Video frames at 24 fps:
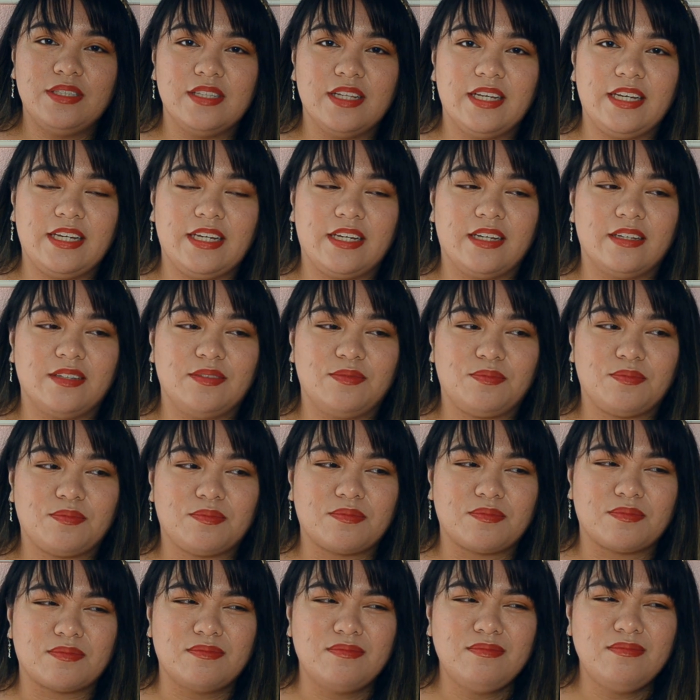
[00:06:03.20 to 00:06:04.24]
like,
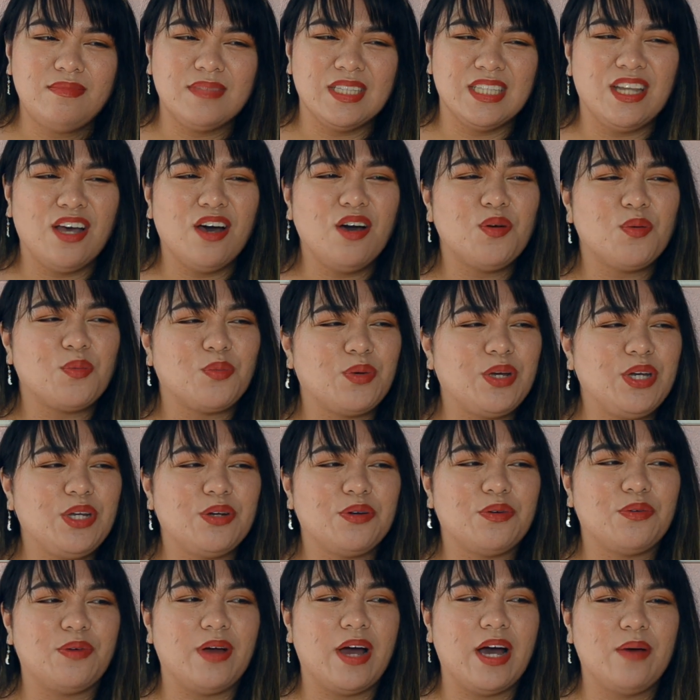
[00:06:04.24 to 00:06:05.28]
not
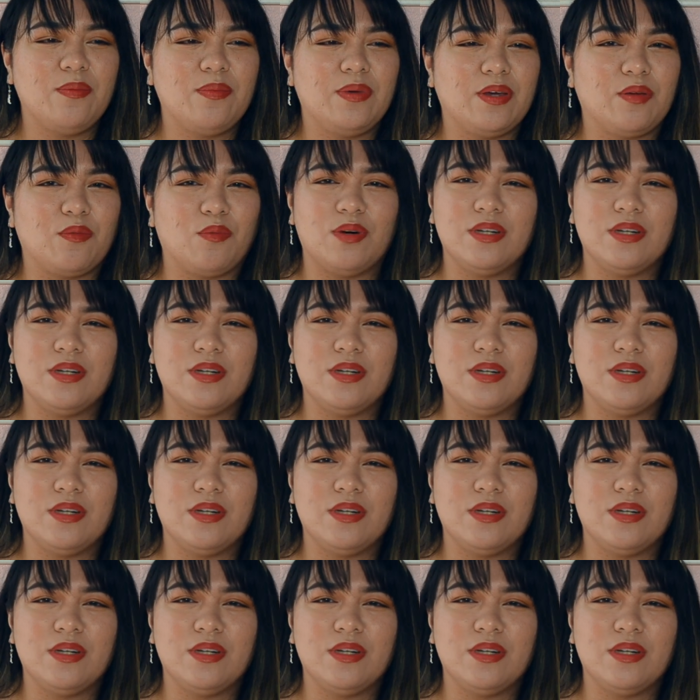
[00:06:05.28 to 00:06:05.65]
Reader Rabbit.